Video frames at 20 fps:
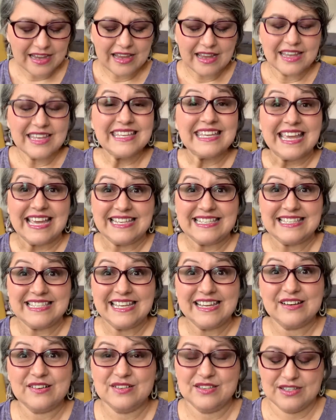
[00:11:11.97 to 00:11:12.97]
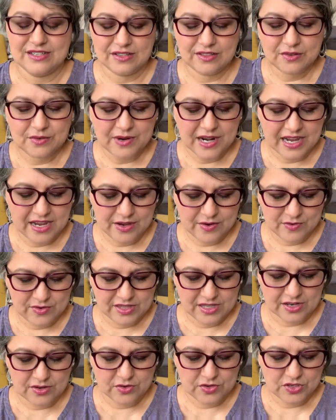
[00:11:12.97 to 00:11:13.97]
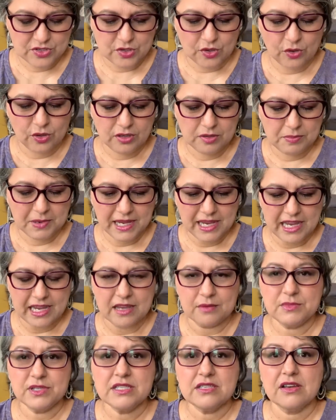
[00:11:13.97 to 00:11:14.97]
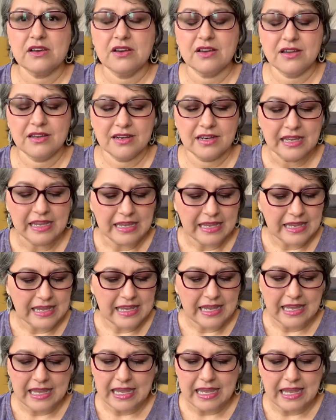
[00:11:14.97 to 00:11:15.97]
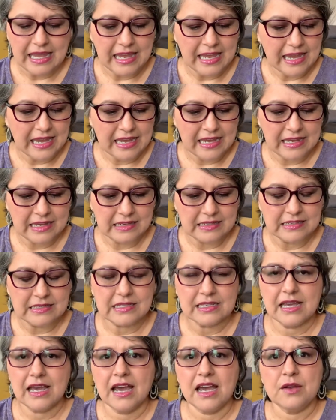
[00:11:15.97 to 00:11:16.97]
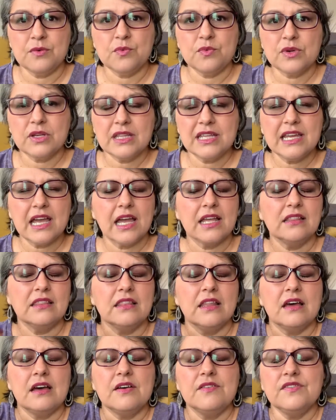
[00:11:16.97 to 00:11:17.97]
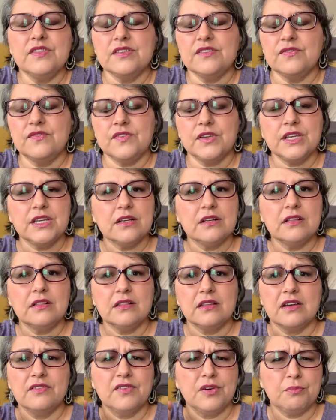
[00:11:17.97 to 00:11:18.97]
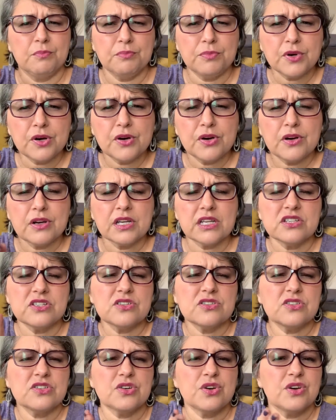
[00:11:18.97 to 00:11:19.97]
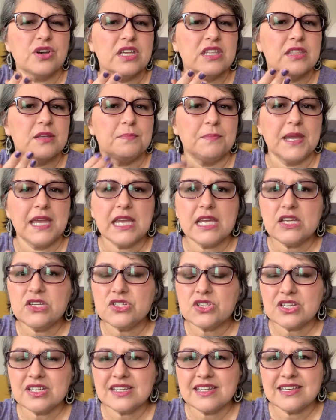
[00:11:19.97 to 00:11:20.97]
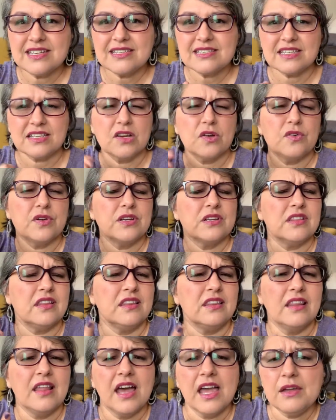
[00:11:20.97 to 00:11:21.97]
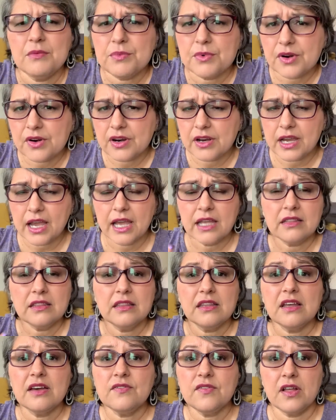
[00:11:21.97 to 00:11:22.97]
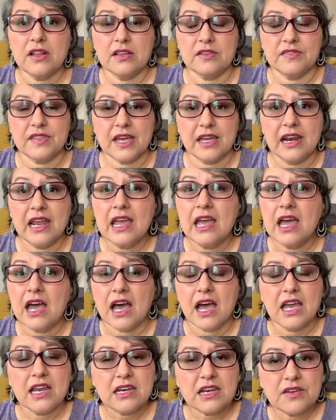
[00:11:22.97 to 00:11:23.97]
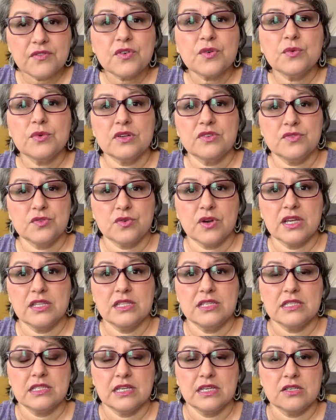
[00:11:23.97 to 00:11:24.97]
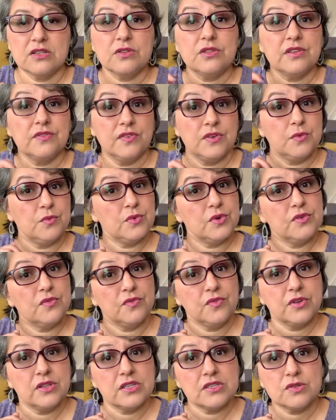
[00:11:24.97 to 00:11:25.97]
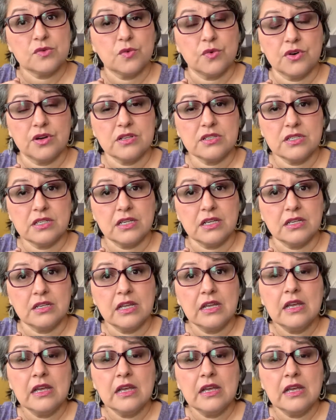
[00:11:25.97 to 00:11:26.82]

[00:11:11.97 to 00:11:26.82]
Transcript: Yes, they are still around. They're sold by Amazon. And I love the feel of a book and just turning the pages and going to the library. I love all of that. I never would have tried this Kindle if it weren't for this quarantine.